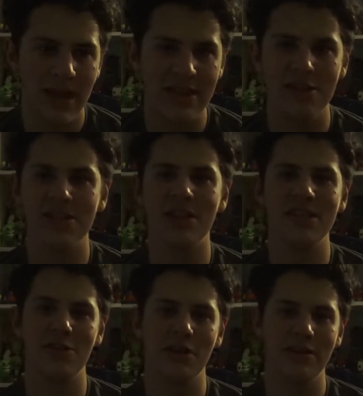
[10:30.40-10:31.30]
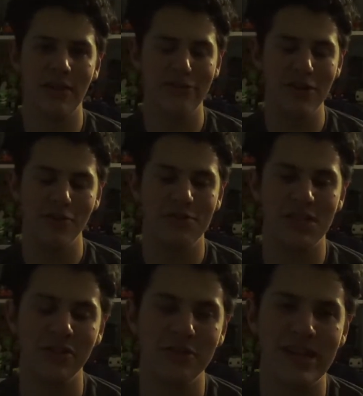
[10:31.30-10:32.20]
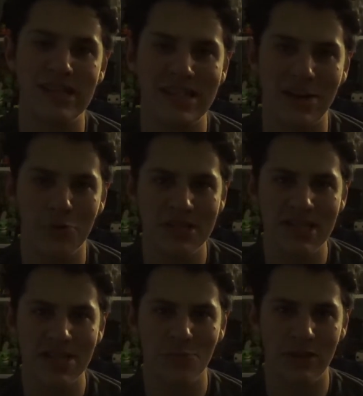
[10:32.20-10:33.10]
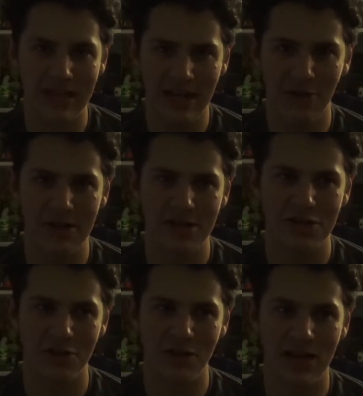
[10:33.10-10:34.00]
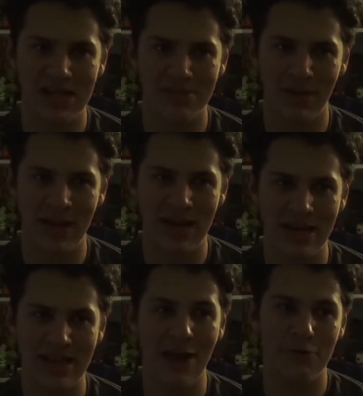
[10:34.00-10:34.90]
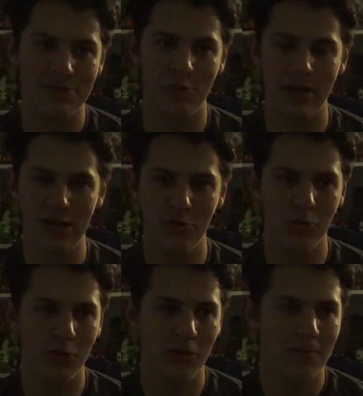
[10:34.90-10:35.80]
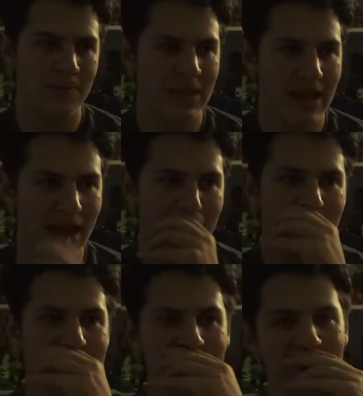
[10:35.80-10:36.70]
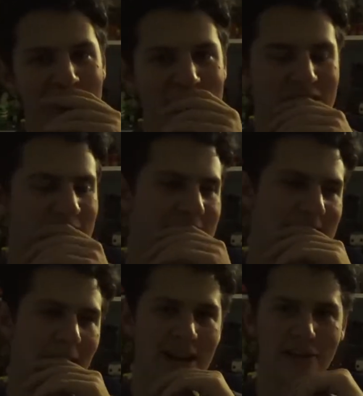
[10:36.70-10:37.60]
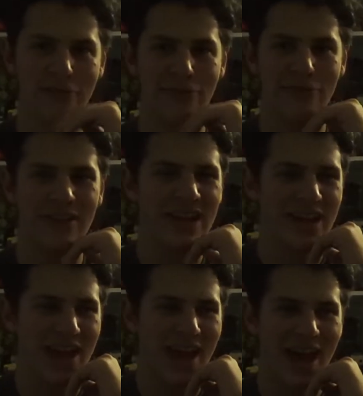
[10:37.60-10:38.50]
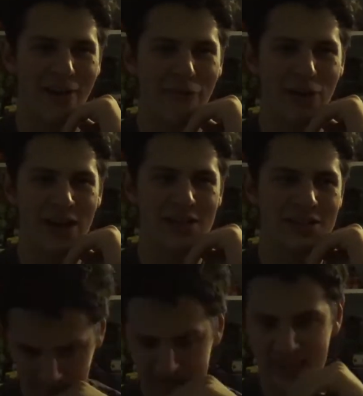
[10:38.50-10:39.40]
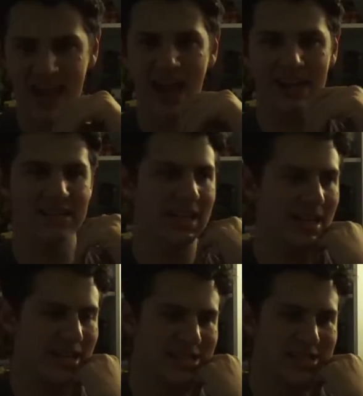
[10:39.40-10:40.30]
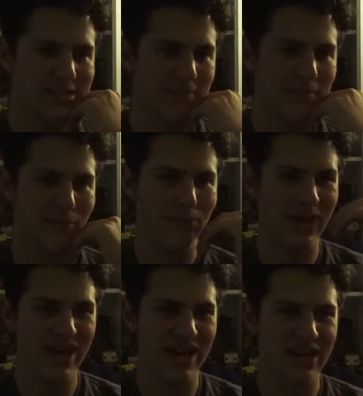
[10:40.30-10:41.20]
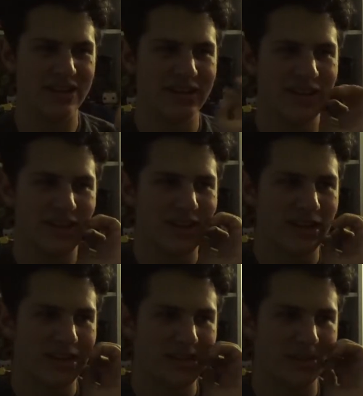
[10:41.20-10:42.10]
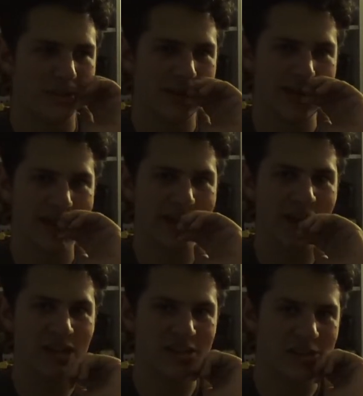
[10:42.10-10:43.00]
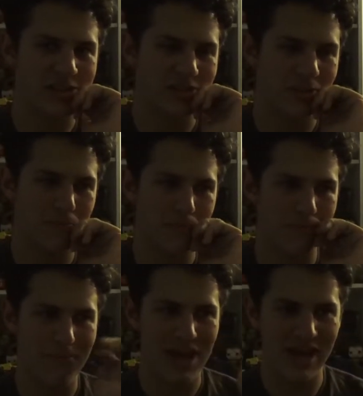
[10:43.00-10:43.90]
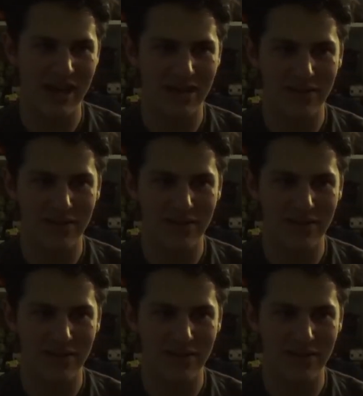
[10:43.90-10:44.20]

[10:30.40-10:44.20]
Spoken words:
And there's also a few 2D sequences when they go into Sherlock's mind. That was pretty cool. Everything else is just kind of average. The acting is meh. The story and characters are meh.